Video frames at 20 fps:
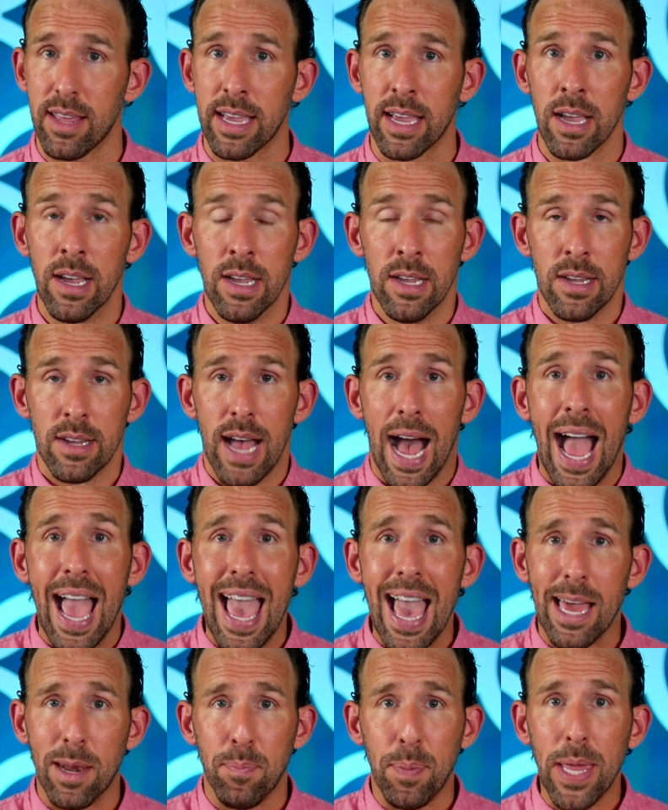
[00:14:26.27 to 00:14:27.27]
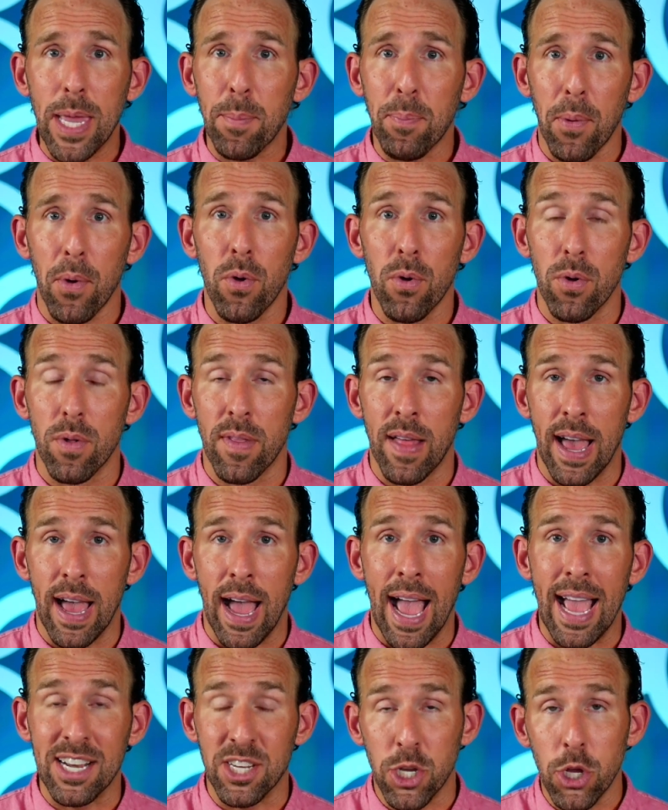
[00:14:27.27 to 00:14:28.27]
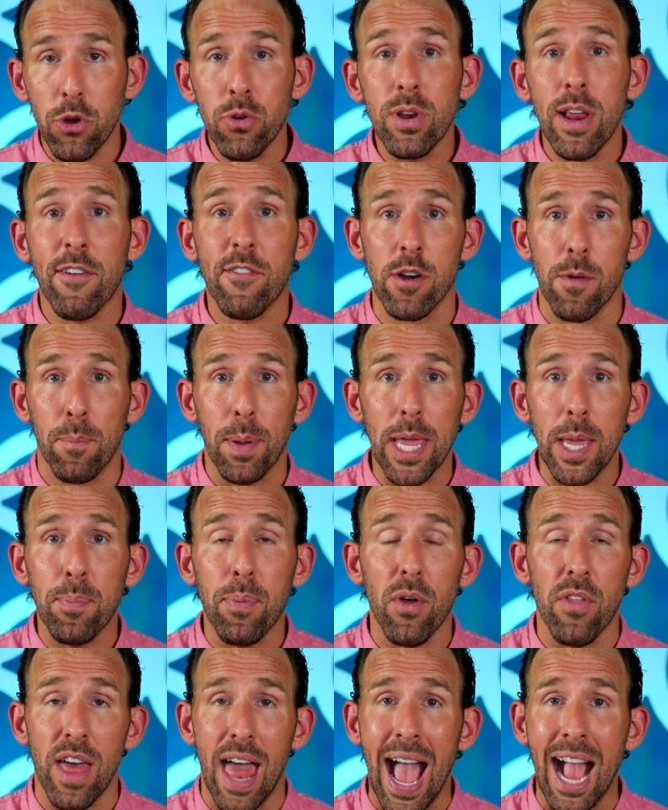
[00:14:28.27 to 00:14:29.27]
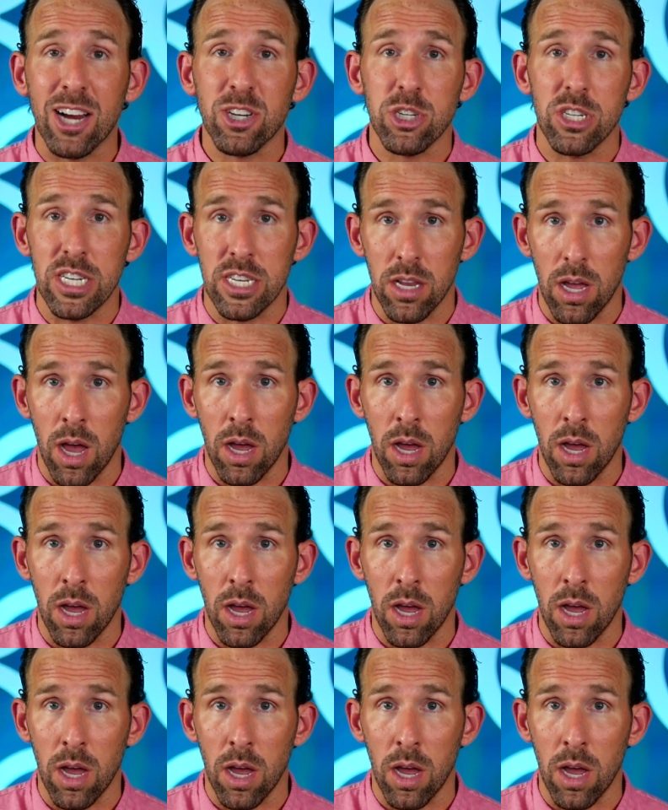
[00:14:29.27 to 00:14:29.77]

Like I had people, I had two different people that actually